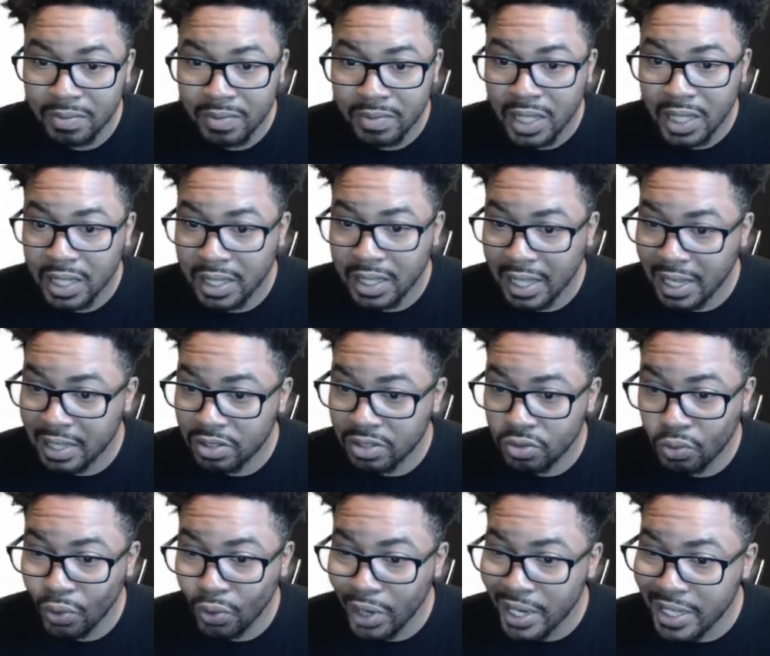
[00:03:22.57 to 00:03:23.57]
That's
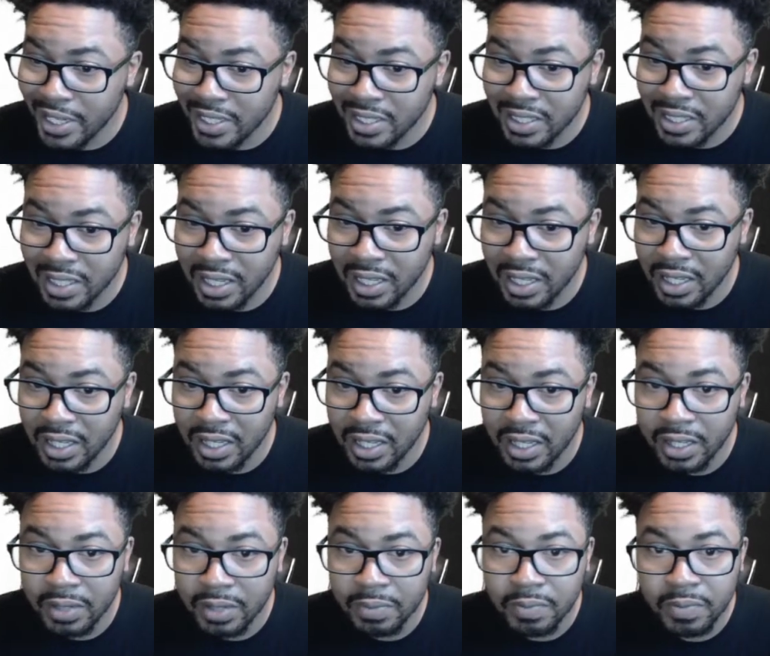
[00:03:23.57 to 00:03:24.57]

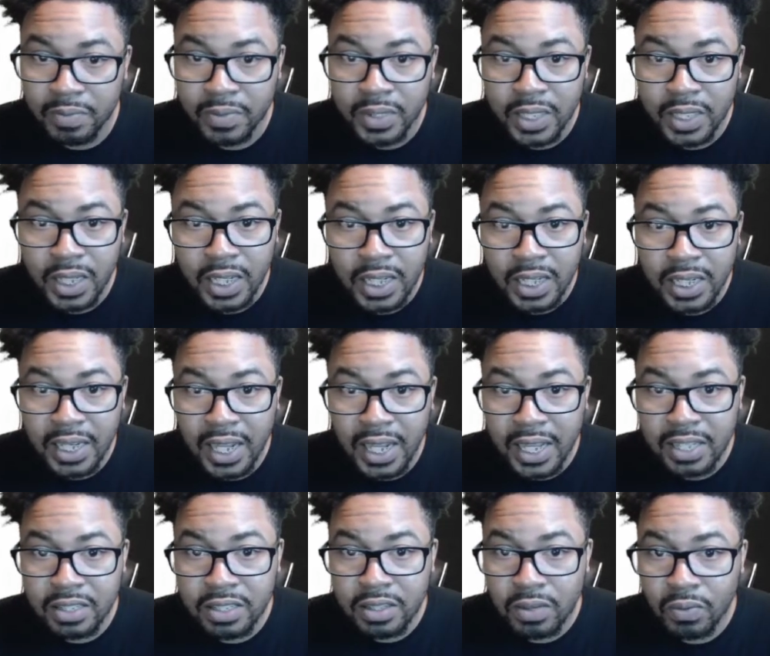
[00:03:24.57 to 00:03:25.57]
risky.
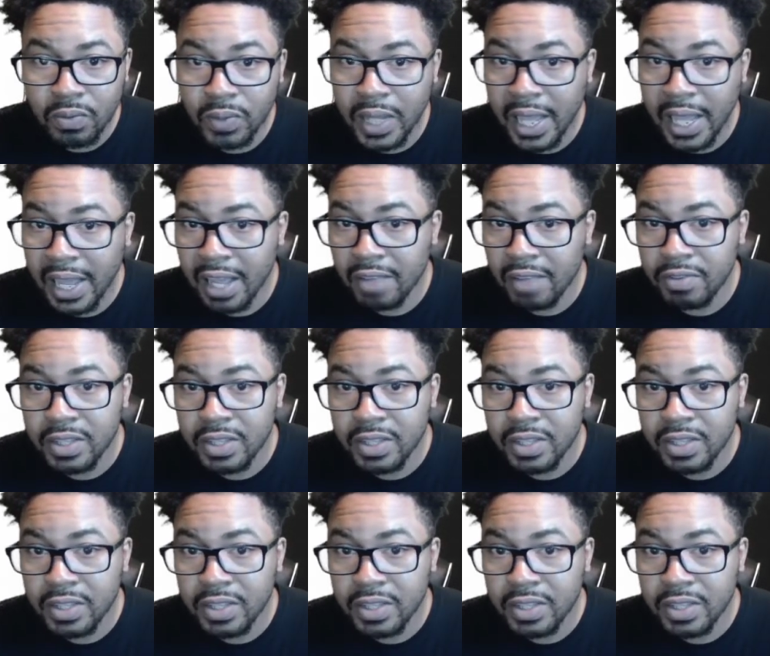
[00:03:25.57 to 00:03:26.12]
Next, we have